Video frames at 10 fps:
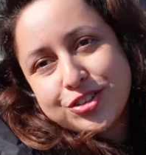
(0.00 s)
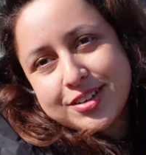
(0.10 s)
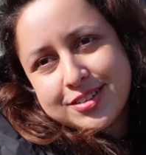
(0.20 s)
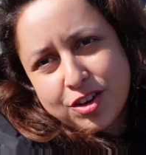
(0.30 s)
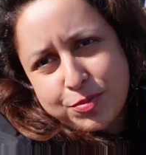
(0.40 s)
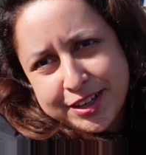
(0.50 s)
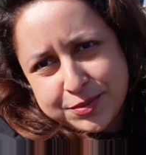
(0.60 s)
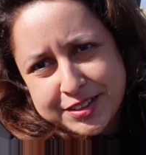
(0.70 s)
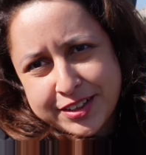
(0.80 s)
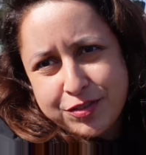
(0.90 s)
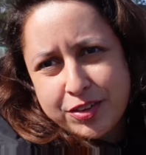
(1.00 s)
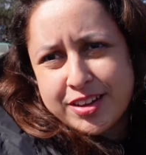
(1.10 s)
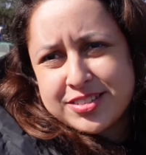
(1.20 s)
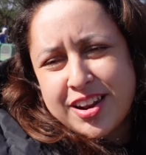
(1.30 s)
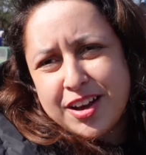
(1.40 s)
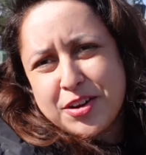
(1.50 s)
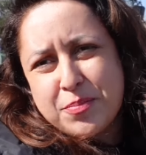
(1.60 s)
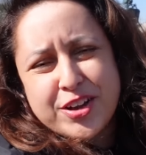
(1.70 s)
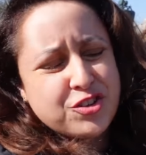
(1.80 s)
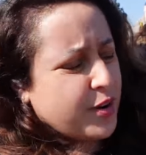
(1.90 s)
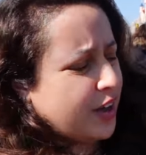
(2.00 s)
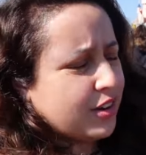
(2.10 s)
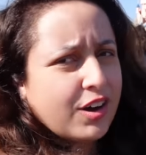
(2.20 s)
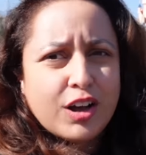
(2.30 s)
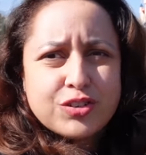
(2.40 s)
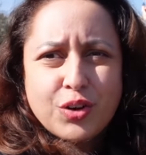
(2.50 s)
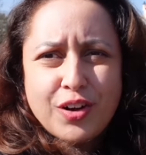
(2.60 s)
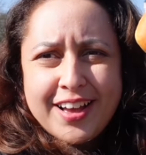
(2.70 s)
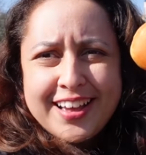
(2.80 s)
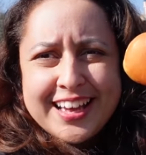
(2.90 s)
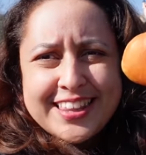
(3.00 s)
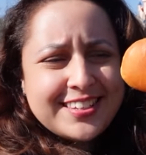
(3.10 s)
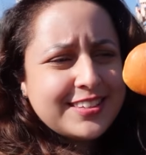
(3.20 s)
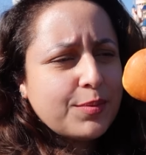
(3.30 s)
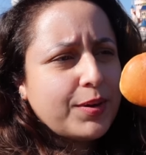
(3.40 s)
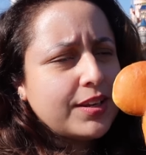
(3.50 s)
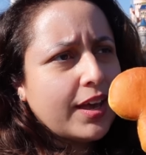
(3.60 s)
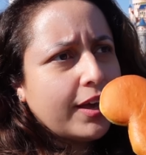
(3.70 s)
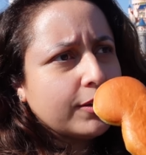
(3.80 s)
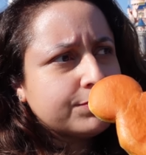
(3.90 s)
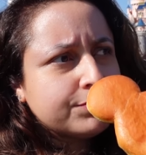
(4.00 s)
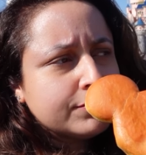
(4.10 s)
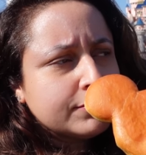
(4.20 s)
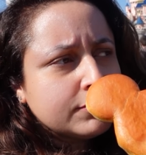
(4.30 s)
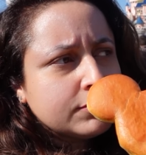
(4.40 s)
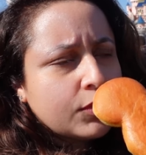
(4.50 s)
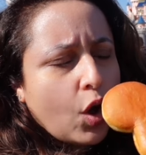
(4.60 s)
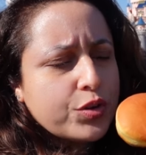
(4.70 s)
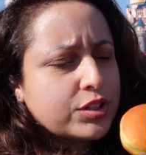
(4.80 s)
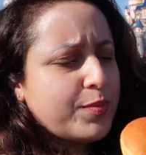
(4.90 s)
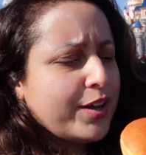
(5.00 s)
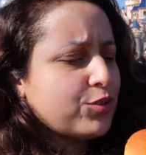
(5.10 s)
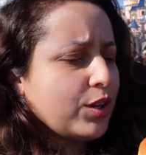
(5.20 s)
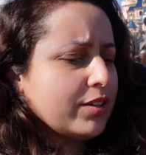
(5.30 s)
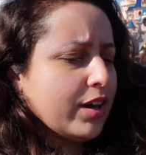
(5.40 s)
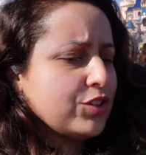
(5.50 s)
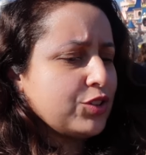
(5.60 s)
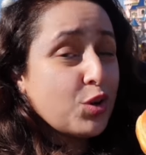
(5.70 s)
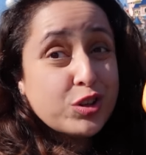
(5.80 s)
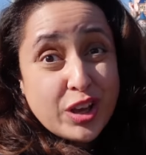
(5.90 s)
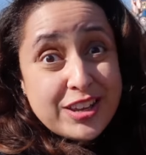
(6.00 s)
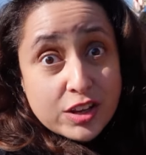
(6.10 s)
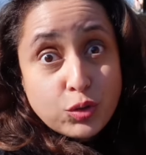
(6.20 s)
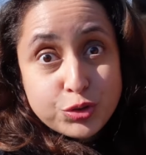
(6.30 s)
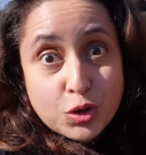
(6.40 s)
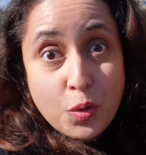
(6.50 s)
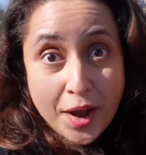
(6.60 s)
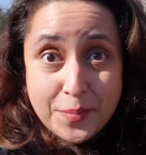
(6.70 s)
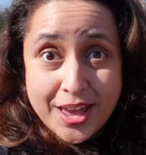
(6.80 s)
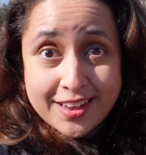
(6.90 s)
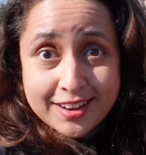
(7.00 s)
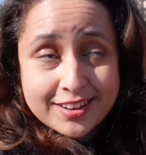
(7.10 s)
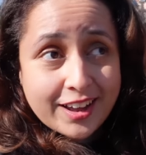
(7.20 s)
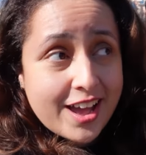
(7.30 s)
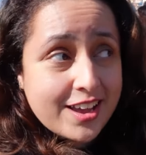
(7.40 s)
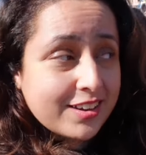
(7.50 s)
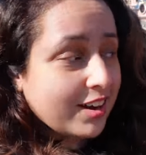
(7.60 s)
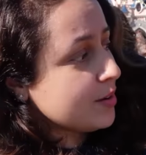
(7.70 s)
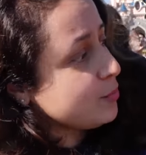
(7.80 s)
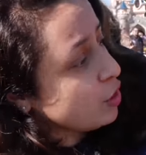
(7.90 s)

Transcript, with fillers: as you can see I've placed myself on this lovely bench by the castle this is the beignet smells really nice too. It's, it's, also quite big. Like, I'm